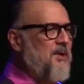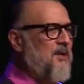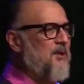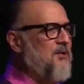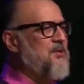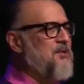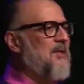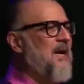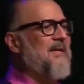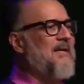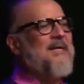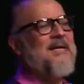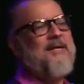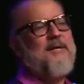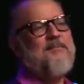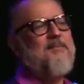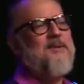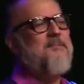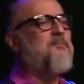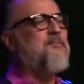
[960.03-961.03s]
me because you're not
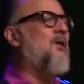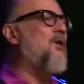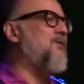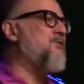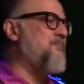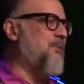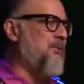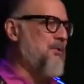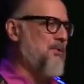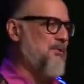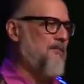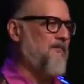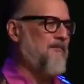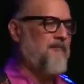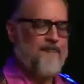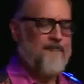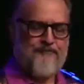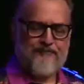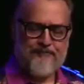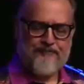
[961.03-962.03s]
letting me prosper you.
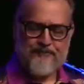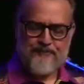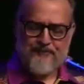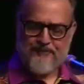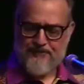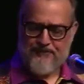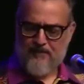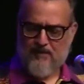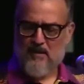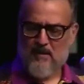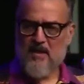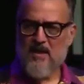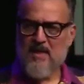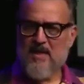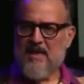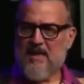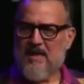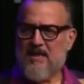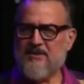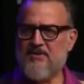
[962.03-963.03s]

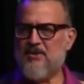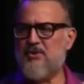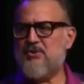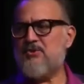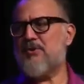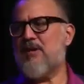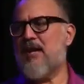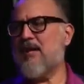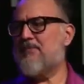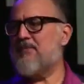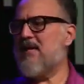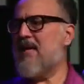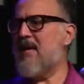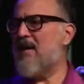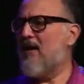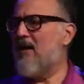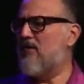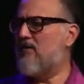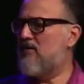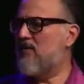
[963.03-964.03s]
He says, try me
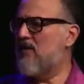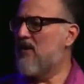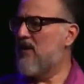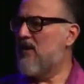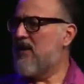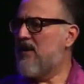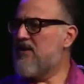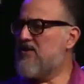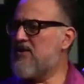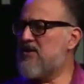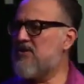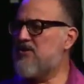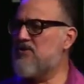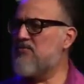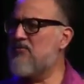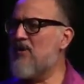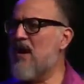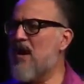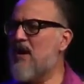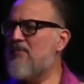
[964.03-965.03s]
out. He says,
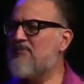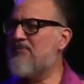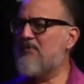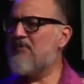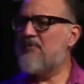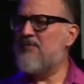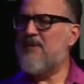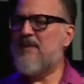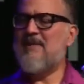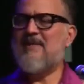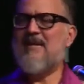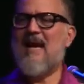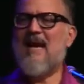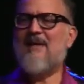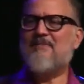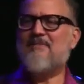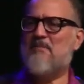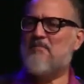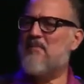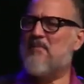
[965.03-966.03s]
You rob from me
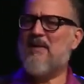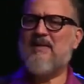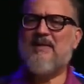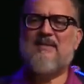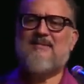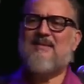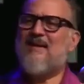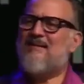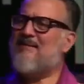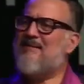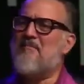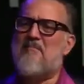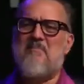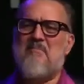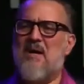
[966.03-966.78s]
not the money. It's not the